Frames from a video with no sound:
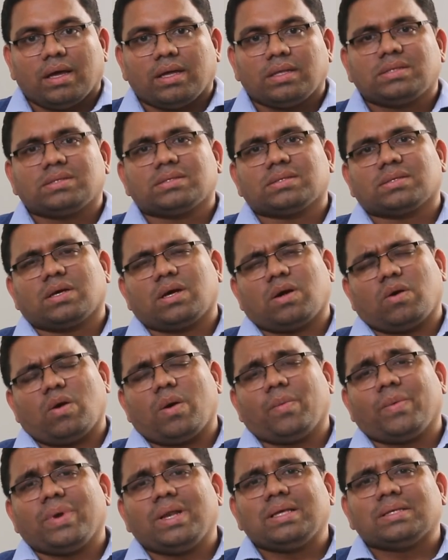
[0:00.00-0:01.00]
It's
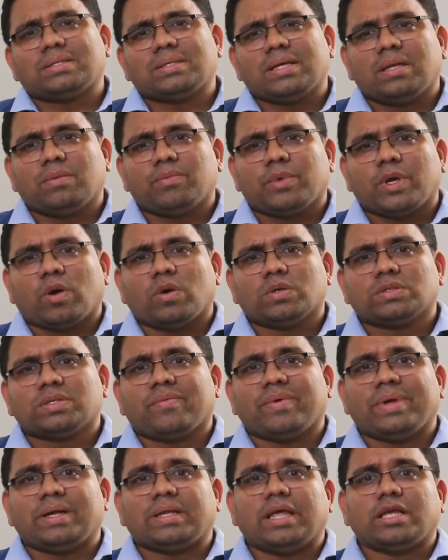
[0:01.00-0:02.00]
commonly seen because
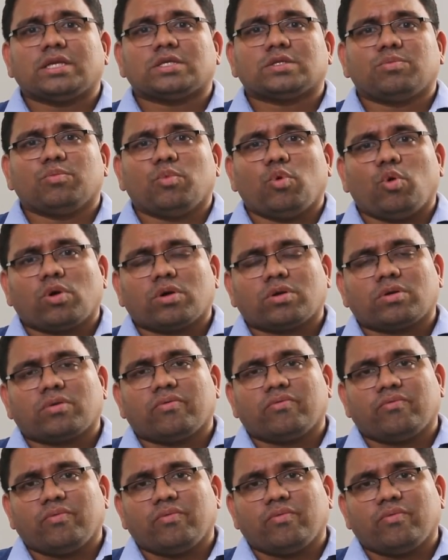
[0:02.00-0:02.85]
of eating smoked